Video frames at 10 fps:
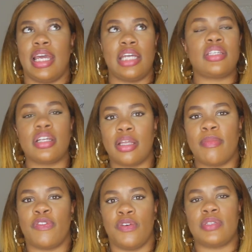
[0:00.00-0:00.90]
it took
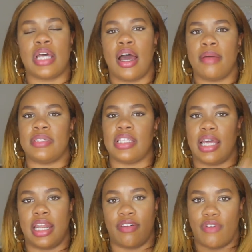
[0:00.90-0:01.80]
them a few times to
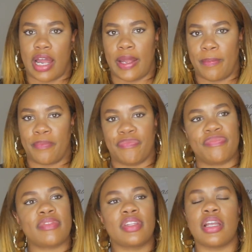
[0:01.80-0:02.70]
get it right.
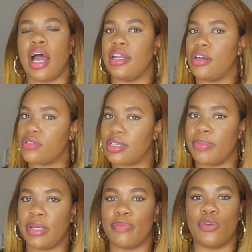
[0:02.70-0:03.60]
I know some
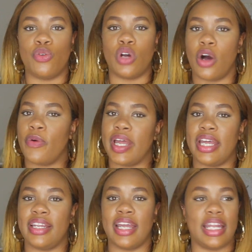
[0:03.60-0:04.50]
people who go
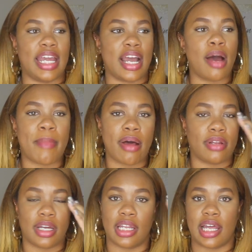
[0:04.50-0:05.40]
in and they come
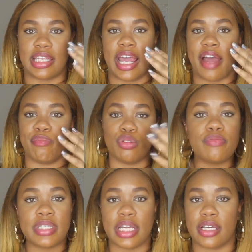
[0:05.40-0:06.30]
out looking like they have
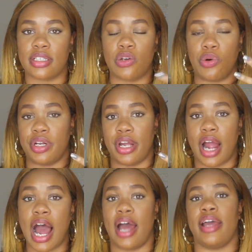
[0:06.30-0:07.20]
broomsticks on
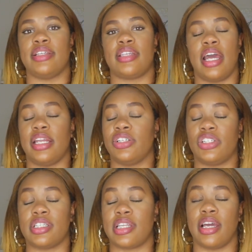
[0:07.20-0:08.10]
their eyes, and
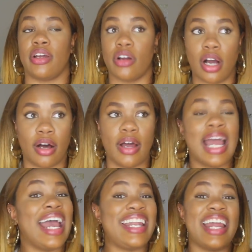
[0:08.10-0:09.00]
it's just like, girl,
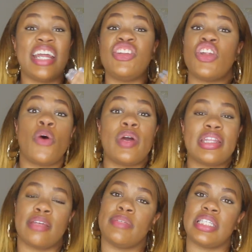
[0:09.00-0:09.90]
and they know
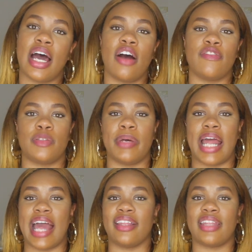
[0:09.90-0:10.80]
it themselves, but
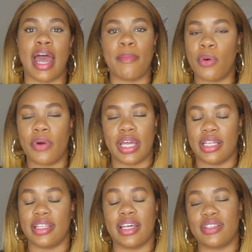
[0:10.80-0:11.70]
at that
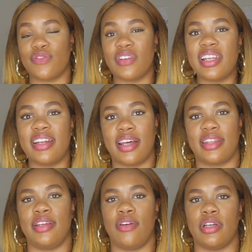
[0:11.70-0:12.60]
point there's really
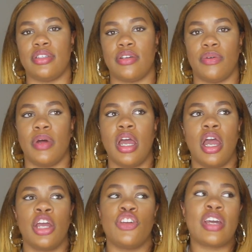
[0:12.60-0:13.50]
nothing you can do.
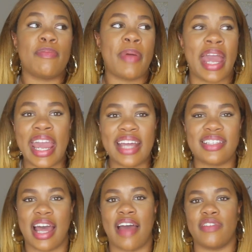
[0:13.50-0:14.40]
You can pay
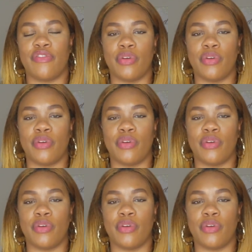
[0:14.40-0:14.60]
to have them